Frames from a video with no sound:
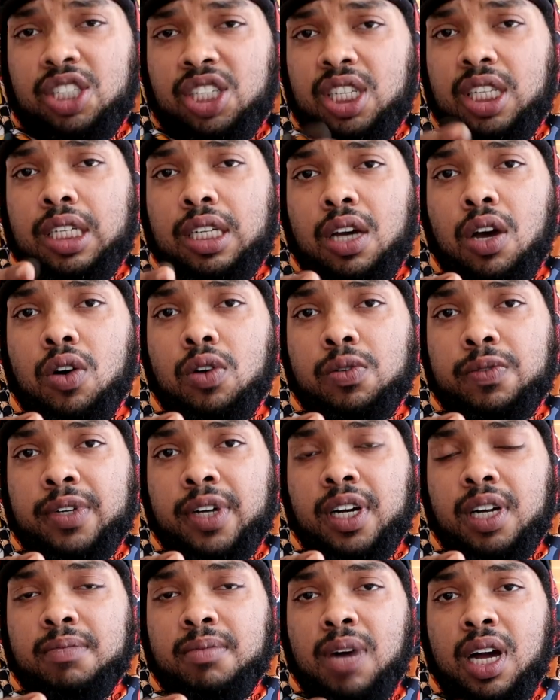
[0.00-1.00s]
Cheat code for
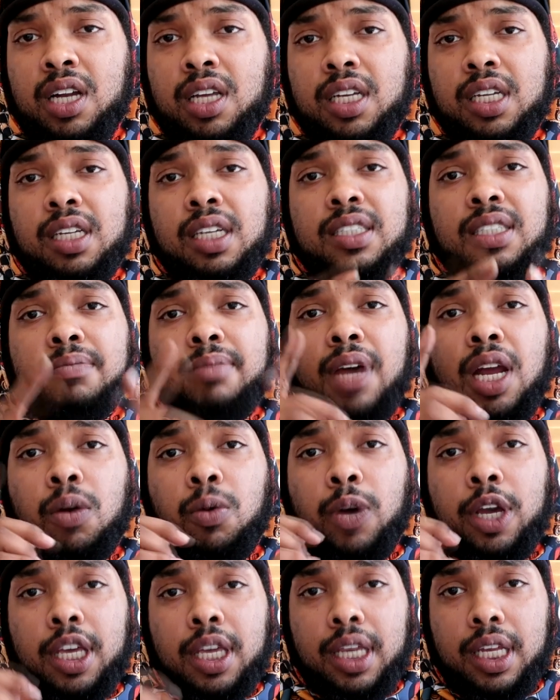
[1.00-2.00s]
everybody. It doesn't matter
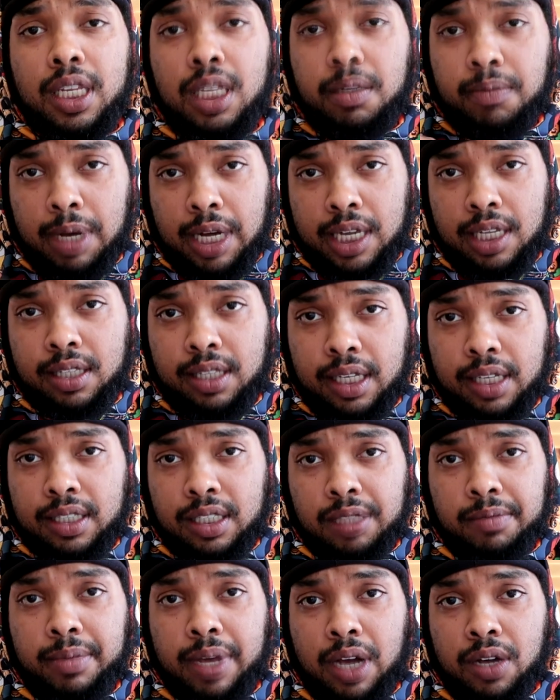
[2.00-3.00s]
what anybody
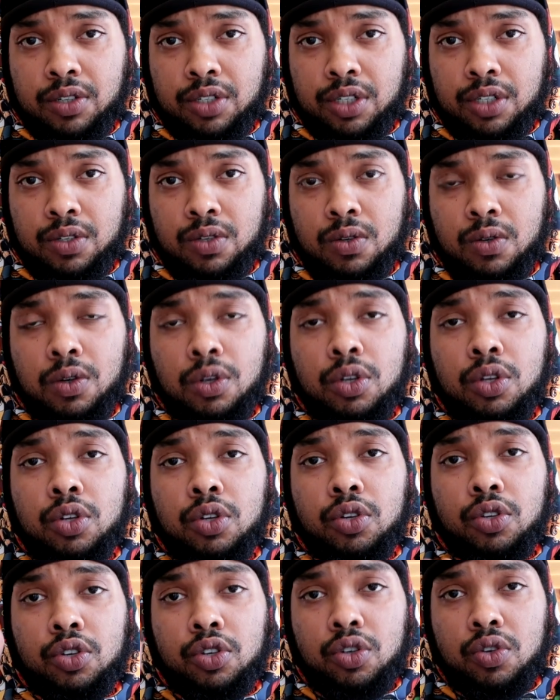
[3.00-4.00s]
thinks about you.
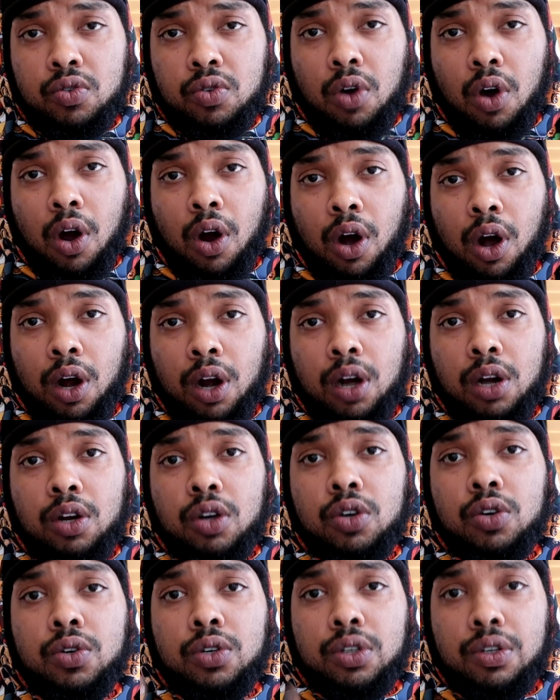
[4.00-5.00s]
You are
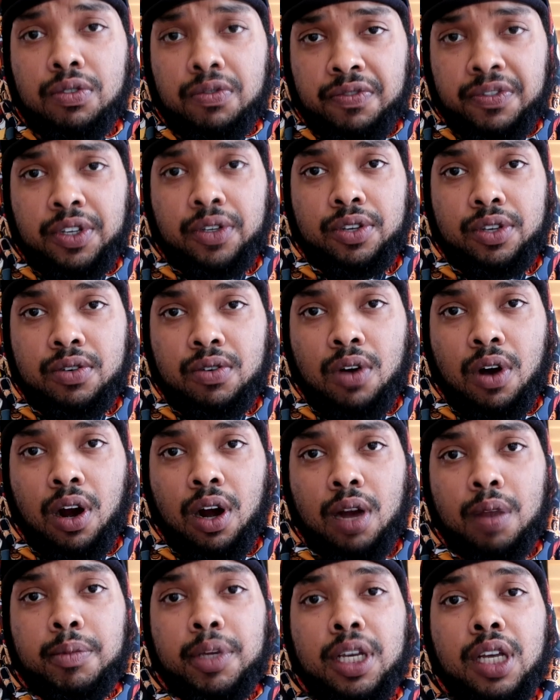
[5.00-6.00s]
who you feel you
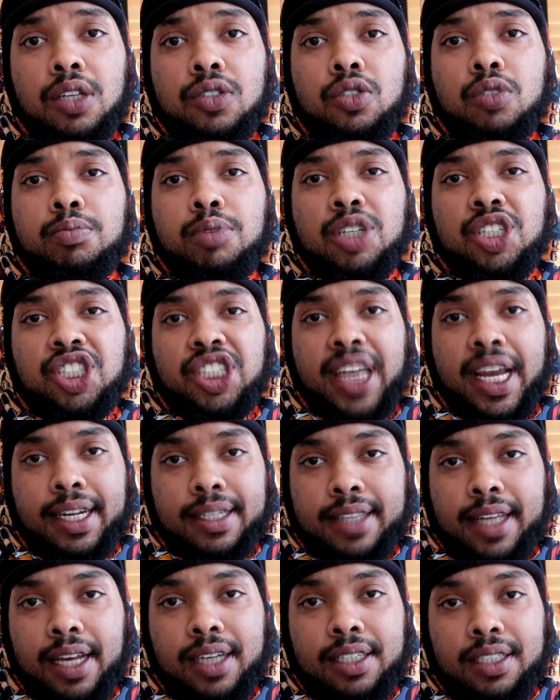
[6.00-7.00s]
are because you project
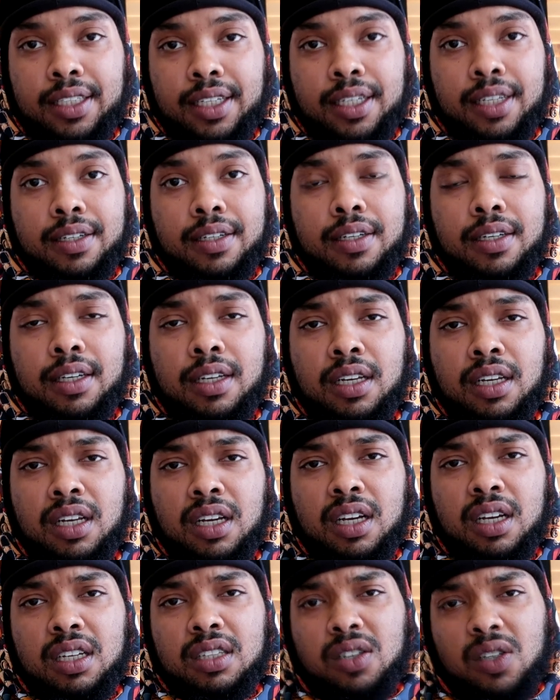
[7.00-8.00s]
that shit.
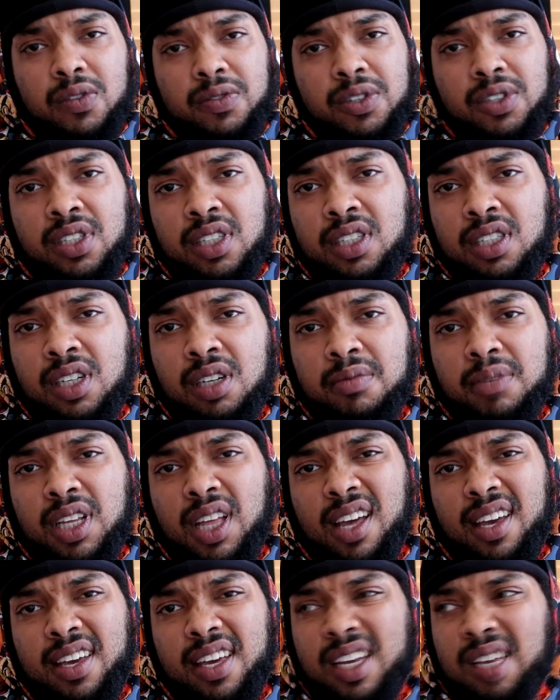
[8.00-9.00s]
So if you sit there and be
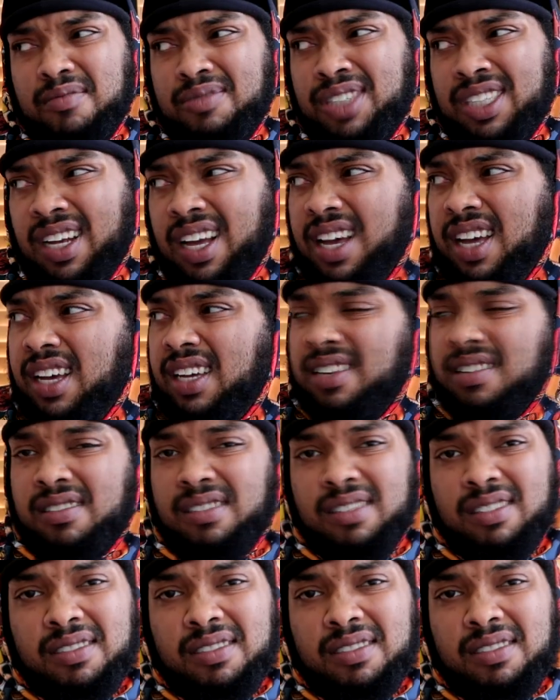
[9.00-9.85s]
like, yeah, I'm shy,